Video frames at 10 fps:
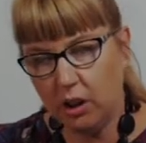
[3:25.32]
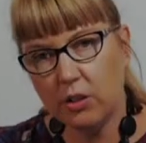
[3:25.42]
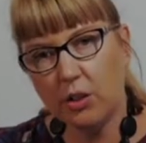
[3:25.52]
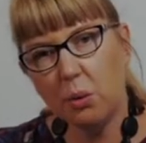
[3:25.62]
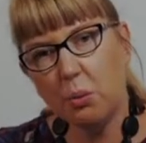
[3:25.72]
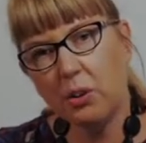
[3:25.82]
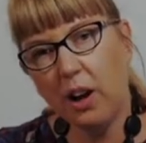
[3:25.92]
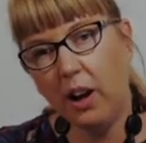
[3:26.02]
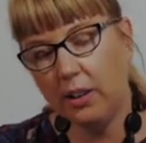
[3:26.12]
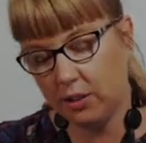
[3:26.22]
So it was
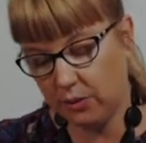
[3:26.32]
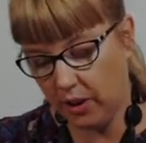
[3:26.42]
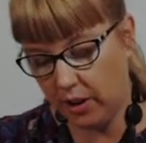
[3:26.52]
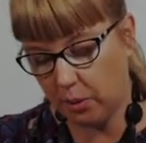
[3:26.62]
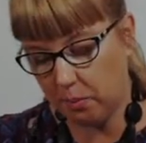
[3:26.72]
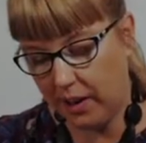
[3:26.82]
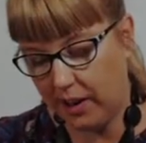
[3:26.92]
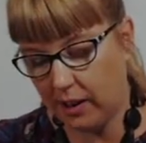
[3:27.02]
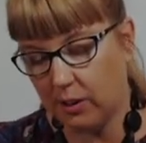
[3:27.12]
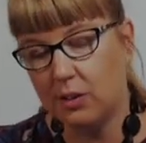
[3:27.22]
hard to fathom
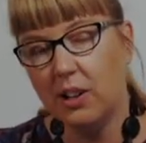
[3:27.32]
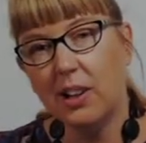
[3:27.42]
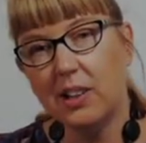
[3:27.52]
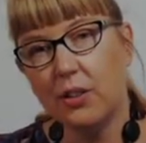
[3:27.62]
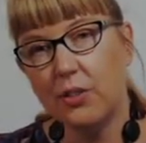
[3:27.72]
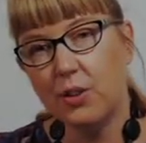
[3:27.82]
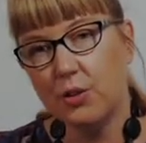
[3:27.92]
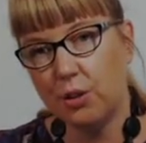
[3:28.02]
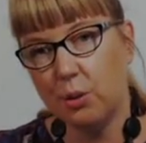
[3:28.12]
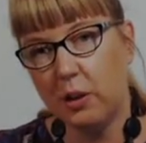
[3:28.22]
how, less than
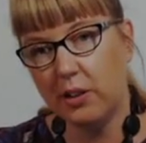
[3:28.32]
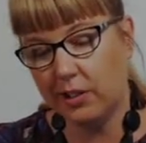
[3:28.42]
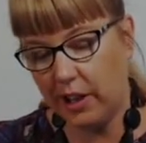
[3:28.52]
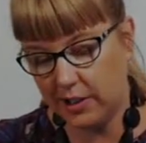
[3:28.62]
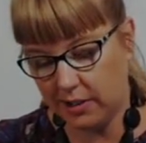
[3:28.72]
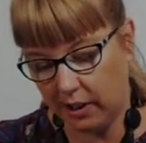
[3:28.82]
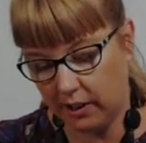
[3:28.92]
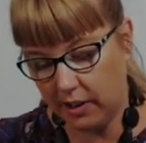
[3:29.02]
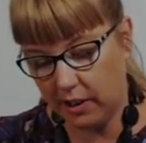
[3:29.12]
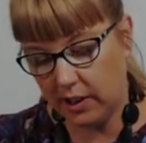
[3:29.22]
2 weeks later,
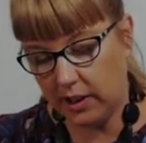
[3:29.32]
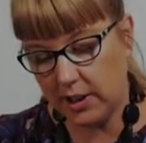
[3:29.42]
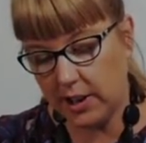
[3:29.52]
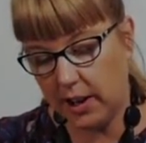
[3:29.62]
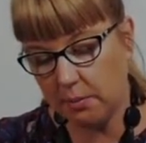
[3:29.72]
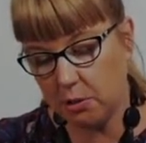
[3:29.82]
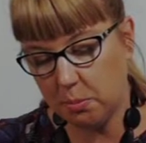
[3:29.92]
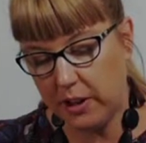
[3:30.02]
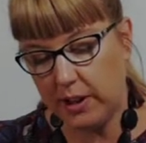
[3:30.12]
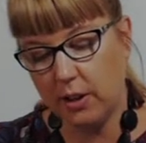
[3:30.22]
he came to
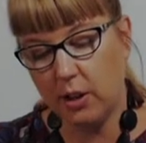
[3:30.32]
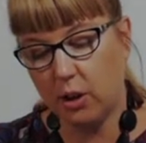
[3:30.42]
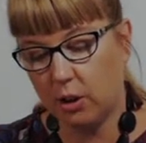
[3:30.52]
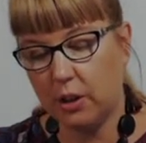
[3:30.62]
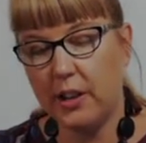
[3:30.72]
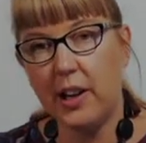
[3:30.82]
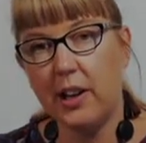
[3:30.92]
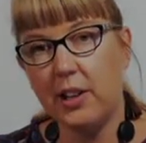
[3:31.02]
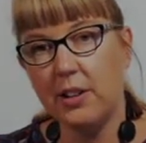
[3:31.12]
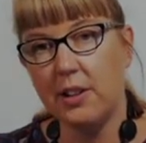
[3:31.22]
be on an Air
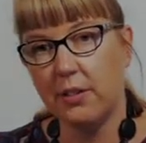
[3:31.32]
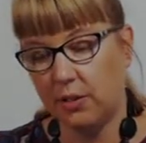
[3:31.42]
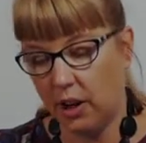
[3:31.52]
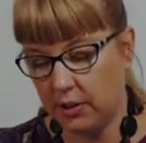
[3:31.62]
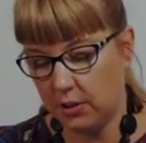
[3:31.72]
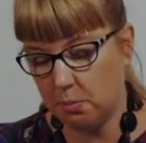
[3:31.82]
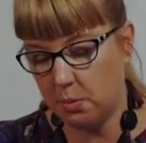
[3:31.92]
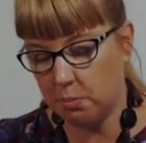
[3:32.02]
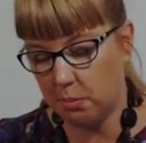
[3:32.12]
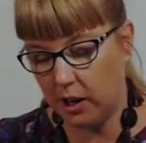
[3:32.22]
India flight to
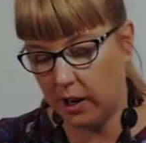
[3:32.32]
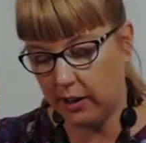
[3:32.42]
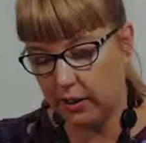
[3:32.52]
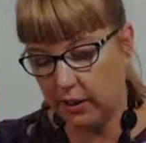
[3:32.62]
Mumbai,